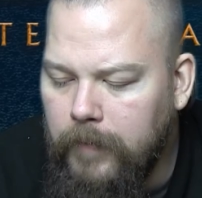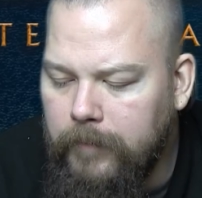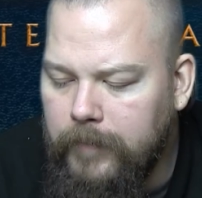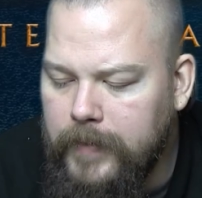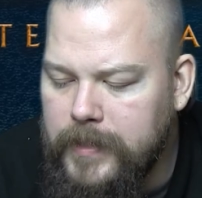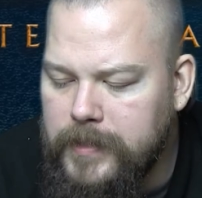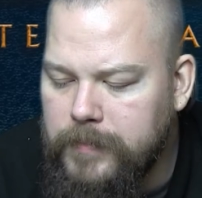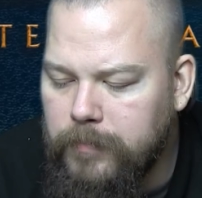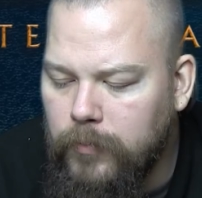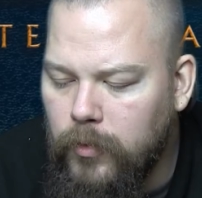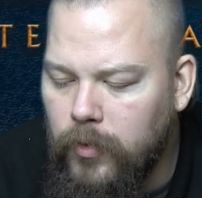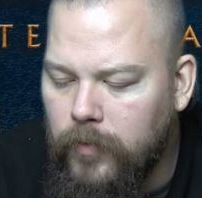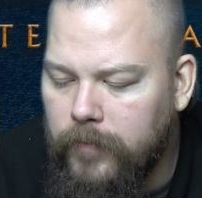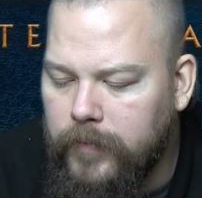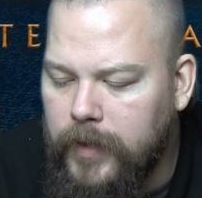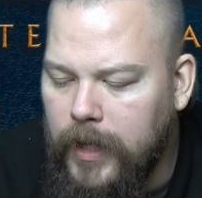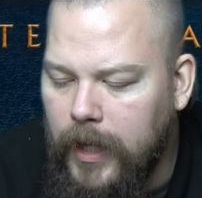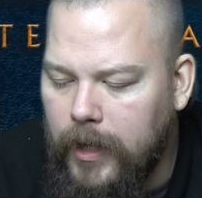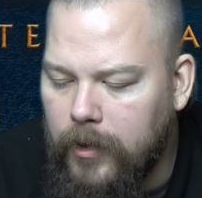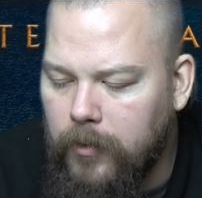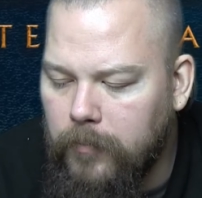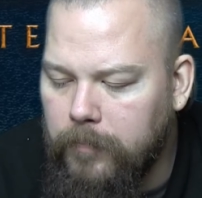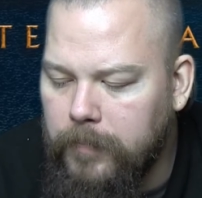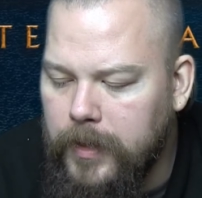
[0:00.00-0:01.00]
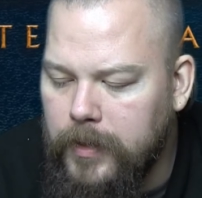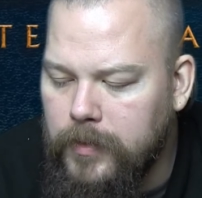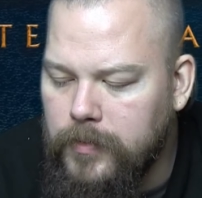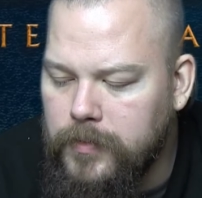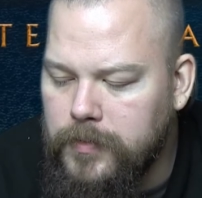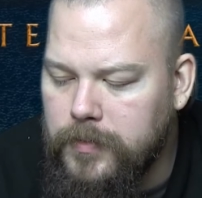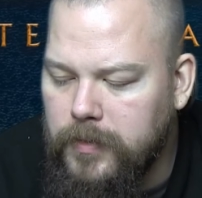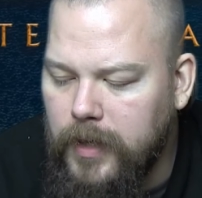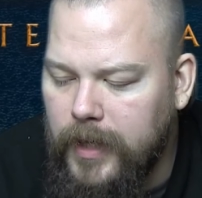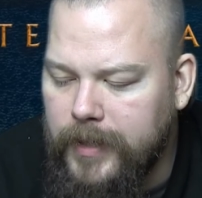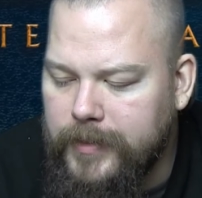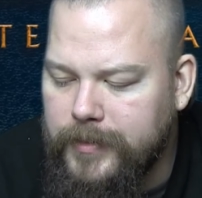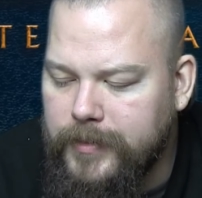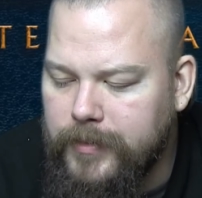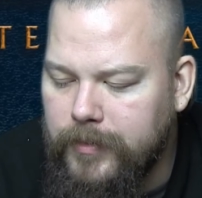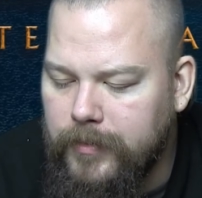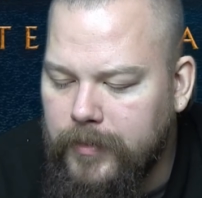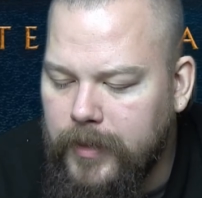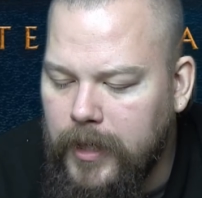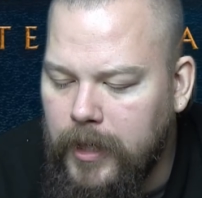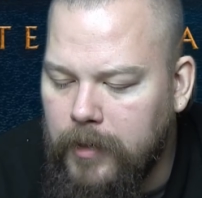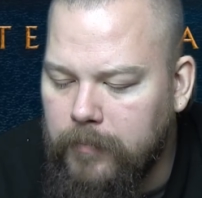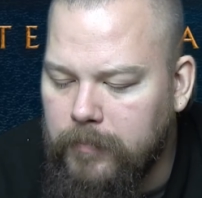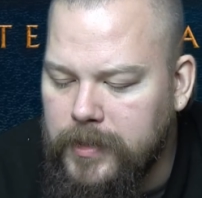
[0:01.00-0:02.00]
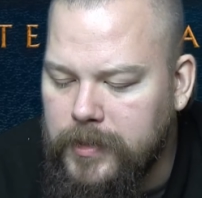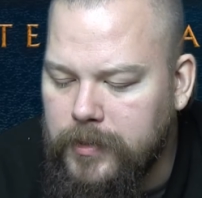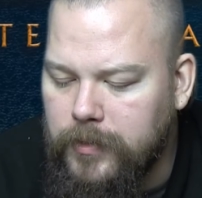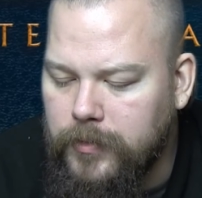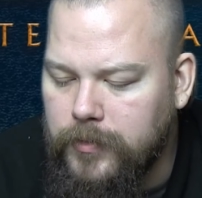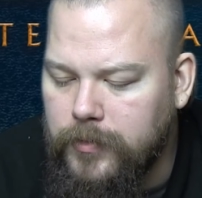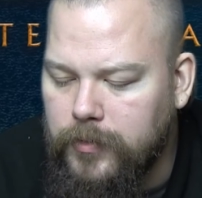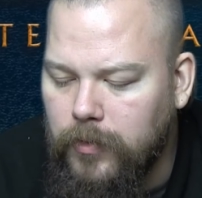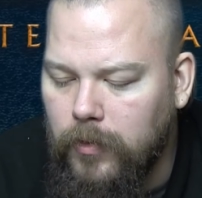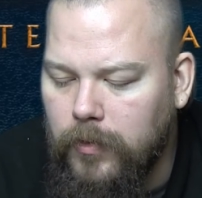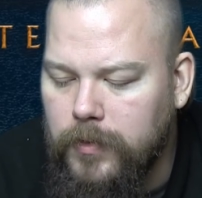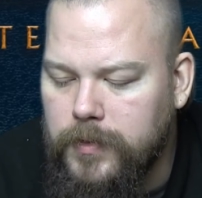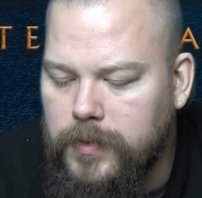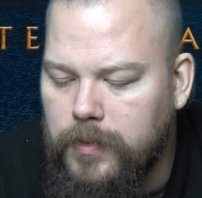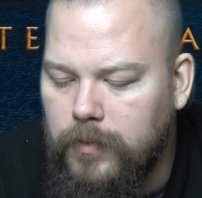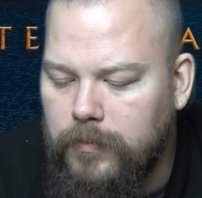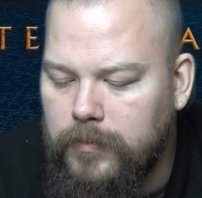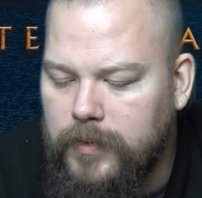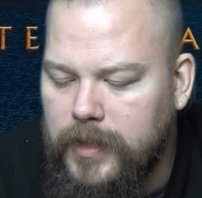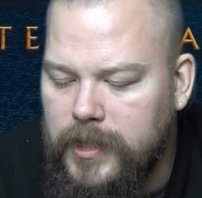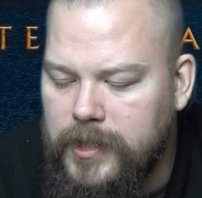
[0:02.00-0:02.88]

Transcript: This move cannot be used to enter an enemy's control zone,